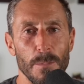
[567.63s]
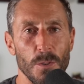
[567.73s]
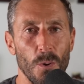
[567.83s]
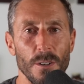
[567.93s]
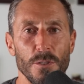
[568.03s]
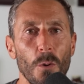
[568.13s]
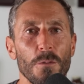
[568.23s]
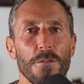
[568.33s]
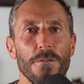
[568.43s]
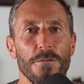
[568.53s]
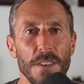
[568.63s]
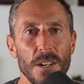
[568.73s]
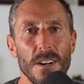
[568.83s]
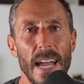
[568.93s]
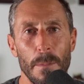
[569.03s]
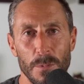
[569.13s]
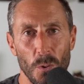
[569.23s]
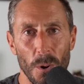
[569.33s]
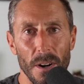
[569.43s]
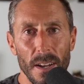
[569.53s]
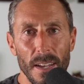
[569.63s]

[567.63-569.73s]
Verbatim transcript: mTOR. Don't fear mTOR.